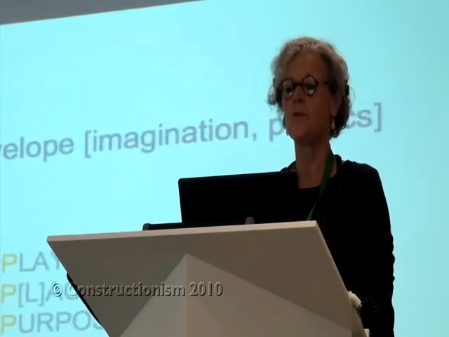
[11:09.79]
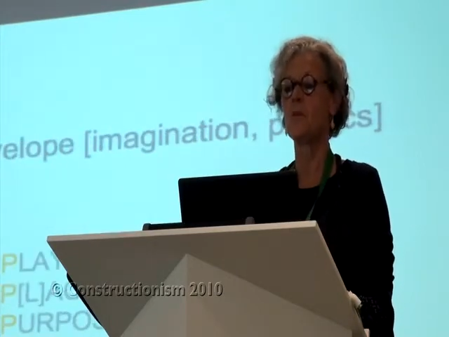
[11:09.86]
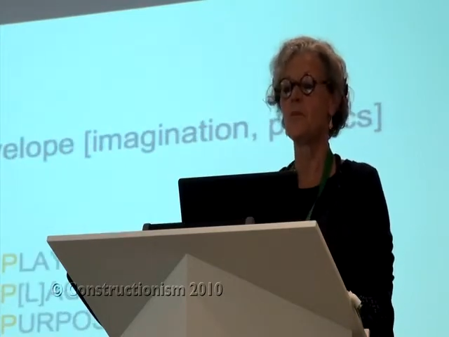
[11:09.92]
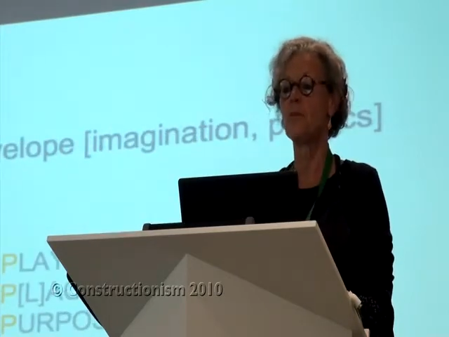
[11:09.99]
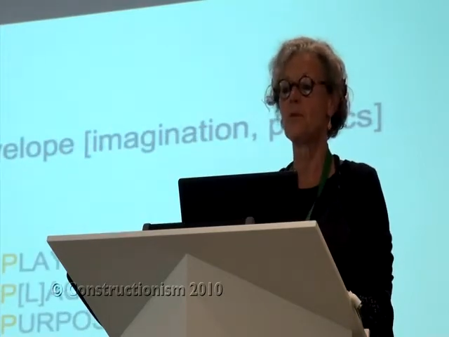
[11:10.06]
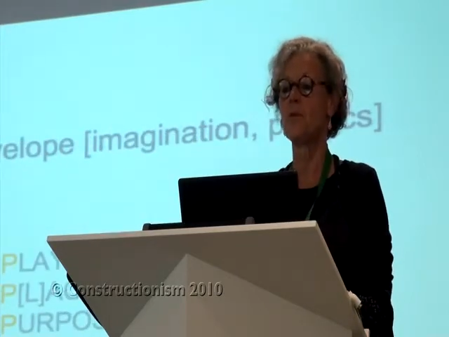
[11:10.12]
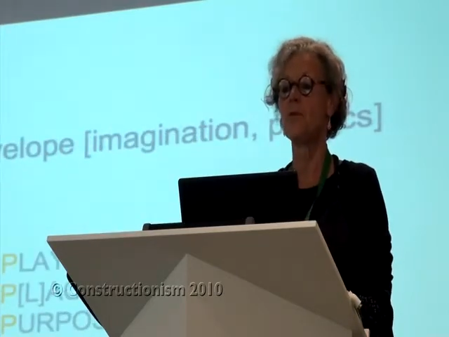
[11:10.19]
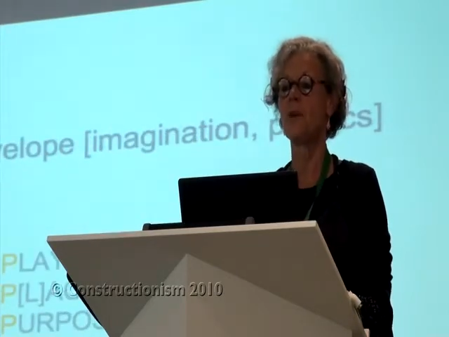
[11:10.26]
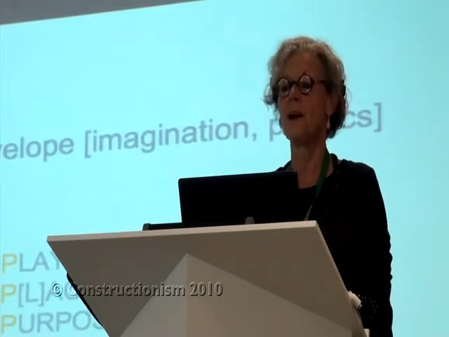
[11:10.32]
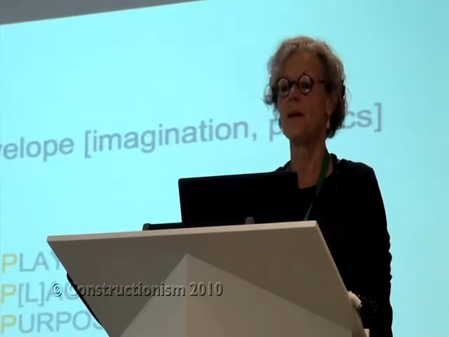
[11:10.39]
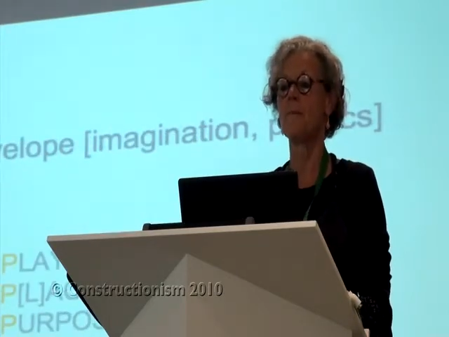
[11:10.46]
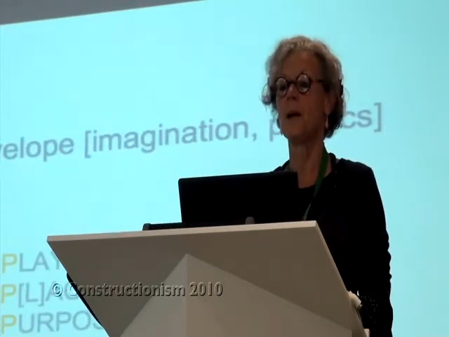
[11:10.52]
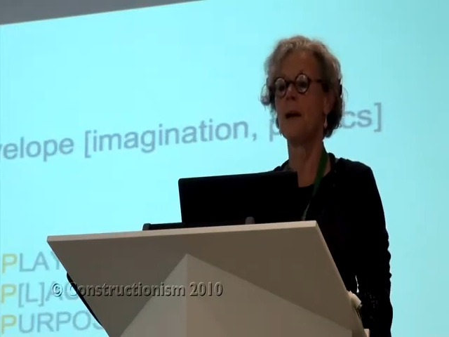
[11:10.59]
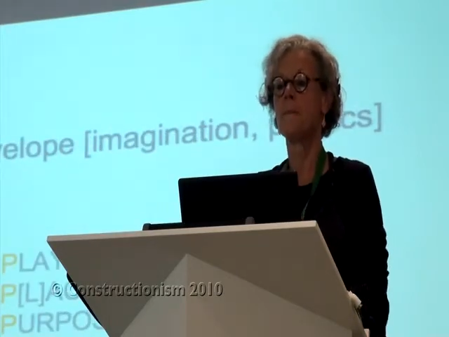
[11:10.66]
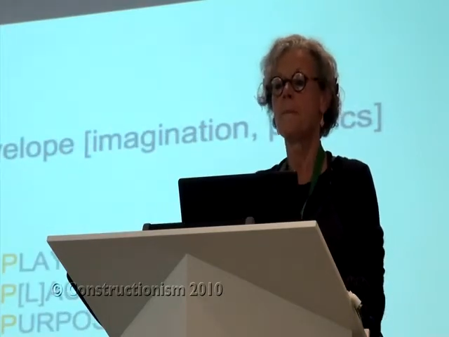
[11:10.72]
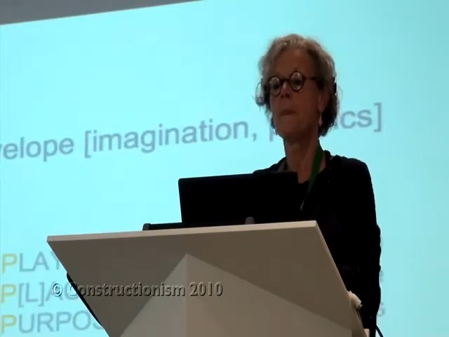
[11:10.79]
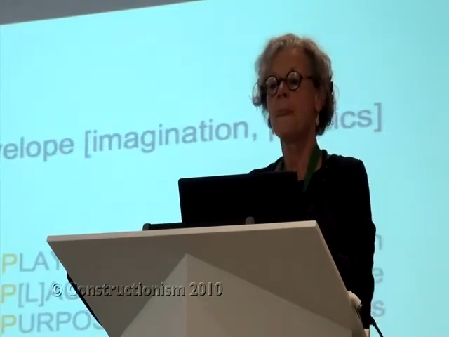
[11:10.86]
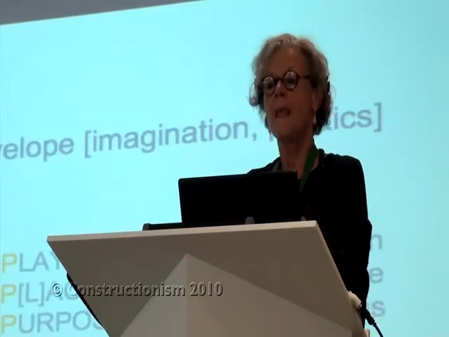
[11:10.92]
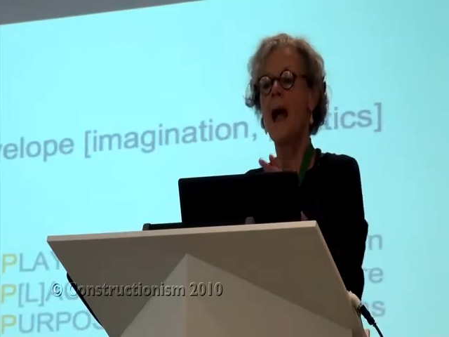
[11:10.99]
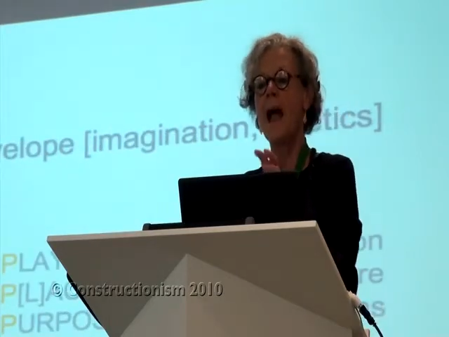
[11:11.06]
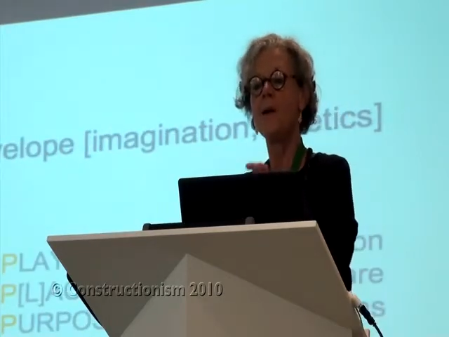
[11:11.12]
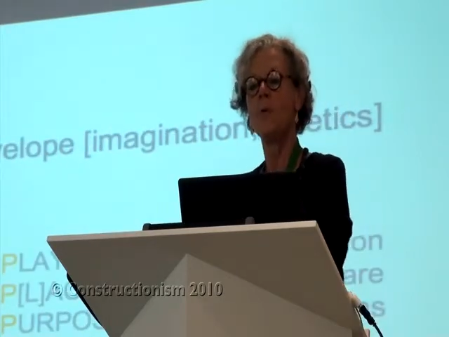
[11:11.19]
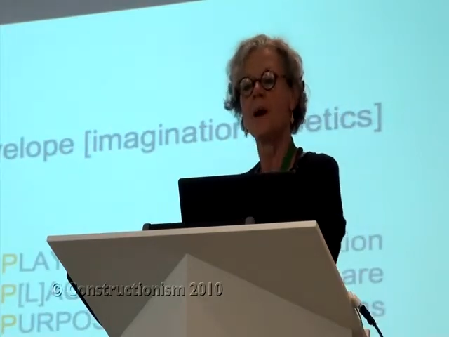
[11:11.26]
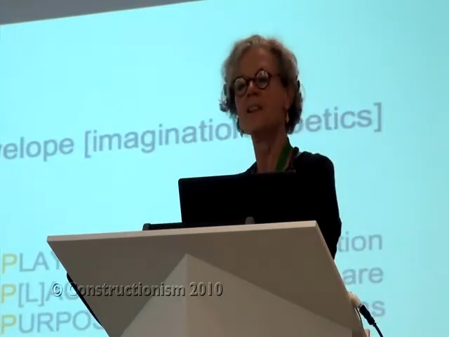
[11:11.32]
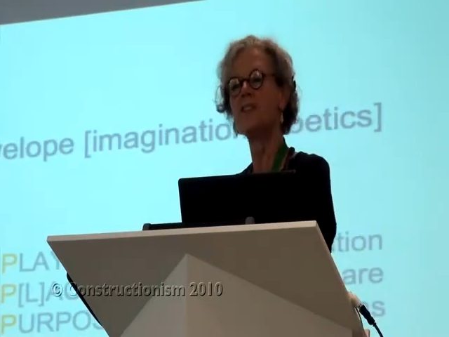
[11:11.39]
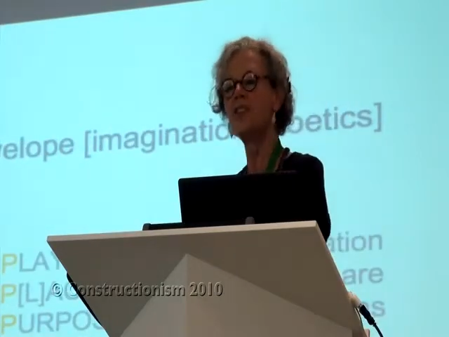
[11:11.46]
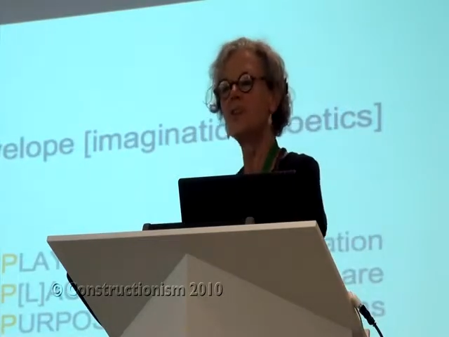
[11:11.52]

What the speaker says: the program. I wanted